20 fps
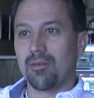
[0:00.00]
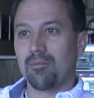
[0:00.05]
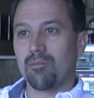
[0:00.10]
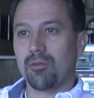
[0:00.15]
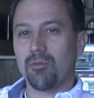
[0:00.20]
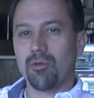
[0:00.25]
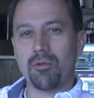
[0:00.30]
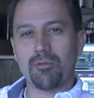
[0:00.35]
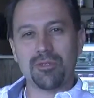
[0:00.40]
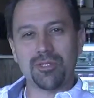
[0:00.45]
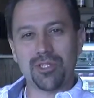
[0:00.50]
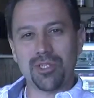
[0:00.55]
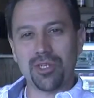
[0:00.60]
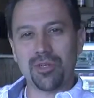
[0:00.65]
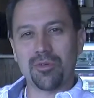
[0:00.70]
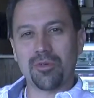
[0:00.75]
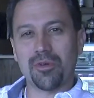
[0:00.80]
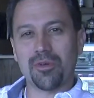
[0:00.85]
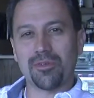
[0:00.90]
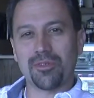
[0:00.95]
But what would
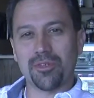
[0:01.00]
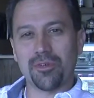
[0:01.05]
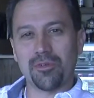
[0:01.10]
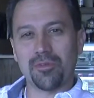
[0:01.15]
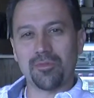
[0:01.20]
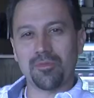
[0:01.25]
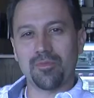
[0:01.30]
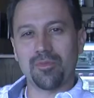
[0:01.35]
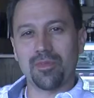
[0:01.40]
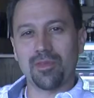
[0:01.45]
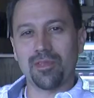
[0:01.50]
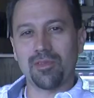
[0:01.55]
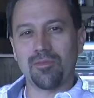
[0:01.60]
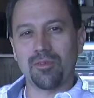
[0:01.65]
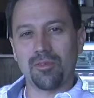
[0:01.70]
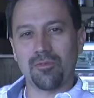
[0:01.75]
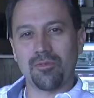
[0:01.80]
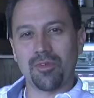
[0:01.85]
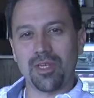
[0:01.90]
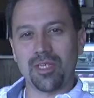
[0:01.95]
Chitterer do
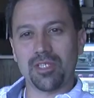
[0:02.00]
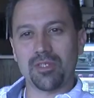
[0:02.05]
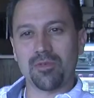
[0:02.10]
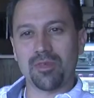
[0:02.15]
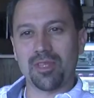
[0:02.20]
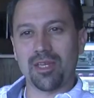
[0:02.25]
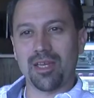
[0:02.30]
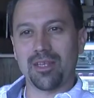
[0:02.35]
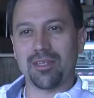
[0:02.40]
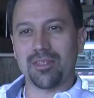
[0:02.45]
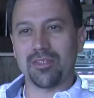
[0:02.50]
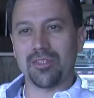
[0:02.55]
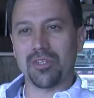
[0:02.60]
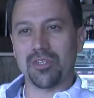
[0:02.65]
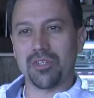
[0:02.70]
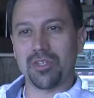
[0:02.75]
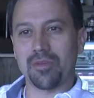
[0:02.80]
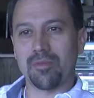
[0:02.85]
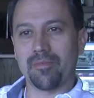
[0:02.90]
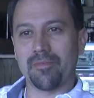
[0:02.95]
when faced with that
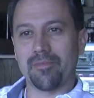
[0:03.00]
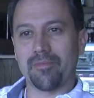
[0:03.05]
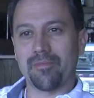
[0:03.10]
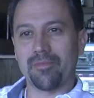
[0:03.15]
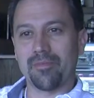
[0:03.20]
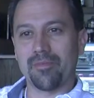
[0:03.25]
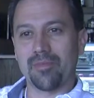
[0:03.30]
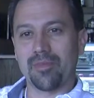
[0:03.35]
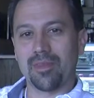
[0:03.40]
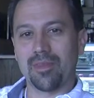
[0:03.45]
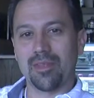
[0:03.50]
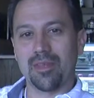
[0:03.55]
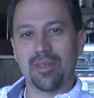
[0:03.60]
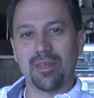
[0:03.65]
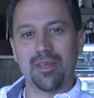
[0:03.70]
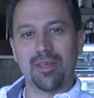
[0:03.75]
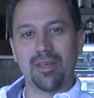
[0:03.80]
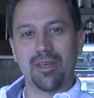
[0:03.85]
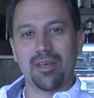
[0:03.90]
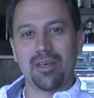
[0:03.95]
decision?
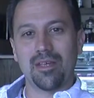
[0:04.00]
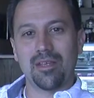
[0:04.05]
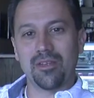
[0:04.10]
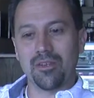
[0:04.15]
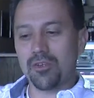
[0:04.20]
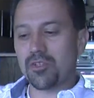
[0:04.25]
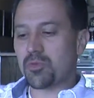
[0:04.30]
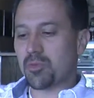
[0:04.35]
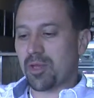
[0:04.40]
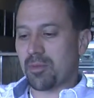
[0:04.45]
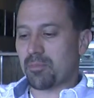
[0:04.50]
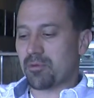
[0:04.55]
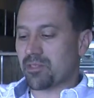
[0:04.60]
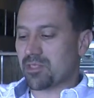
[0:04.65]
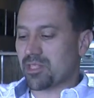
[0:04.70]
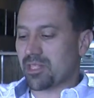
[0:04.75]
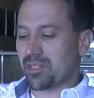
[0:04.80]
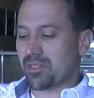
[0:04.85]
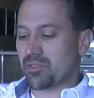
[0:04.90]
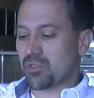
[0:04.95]
The newspapers
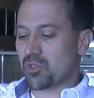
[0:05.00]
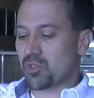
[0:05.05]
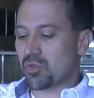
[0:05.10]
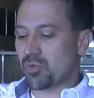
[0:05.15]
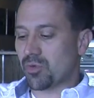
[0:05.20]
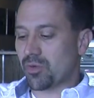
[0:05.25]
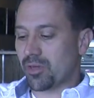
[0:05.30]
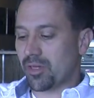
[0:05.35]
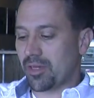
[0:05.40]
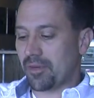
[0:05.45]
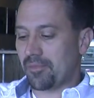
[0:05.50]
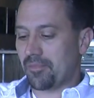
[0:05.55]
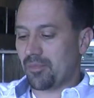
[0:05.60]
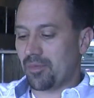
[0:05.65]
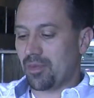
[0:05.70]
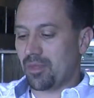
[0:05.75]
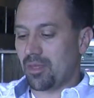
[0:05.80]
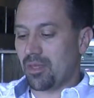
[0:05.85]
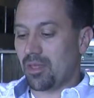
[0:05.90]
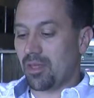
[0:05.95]
tell the story.
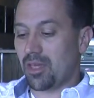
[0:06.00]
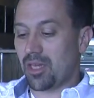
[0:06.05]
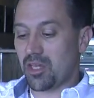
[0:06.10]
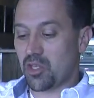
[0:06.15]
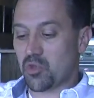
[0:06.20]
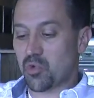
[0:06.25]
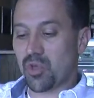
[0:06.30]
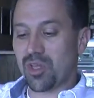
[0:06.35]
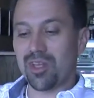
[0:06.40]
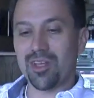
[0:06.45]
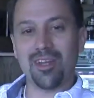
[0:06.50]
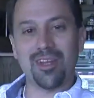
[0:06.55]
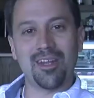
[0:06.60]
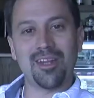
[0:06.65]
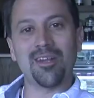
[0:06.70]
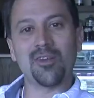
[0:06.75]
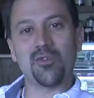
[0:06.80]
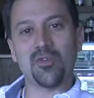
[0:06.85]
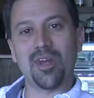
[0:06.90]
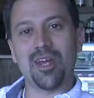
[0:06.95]
He treated and
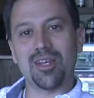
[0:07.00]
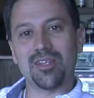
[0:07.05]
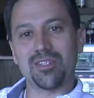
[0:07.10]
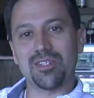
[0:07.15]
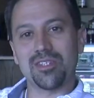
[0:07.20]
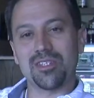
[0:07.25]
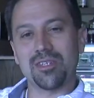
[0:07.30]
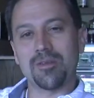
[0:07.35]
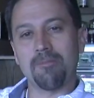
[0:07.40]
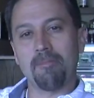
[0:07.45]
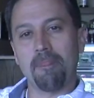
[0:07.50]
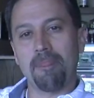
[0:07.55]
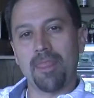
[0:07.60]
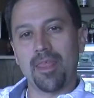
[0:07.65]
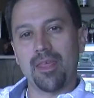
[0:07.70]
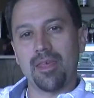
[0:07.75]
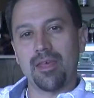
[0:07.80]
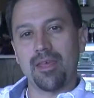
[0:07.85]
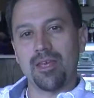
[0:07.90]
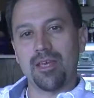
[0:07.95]
he dressed
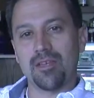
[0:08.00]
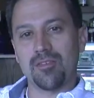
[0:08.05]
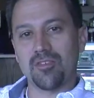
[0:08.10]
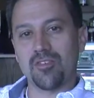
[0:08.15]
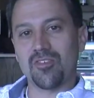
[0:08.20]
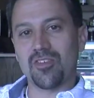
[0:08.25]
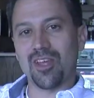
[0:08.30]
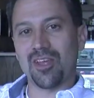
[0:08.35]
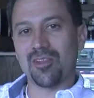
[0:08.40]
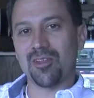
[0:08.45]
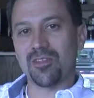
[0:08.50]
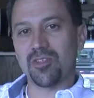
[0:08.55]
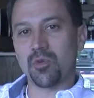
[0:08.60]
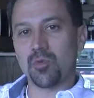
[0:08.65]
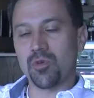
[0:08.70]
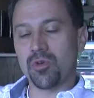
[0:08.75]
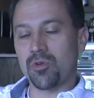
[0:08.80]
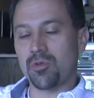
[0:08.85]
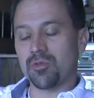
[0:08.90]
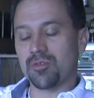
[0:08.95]
his assailant's
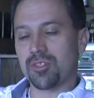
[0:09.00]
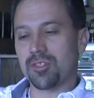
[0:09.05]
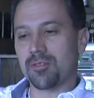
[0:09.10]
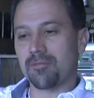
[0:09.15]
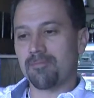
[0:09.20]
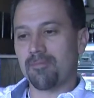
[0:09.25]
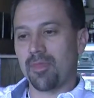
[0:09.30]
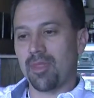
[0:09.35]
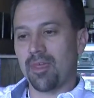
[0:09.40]
wounds,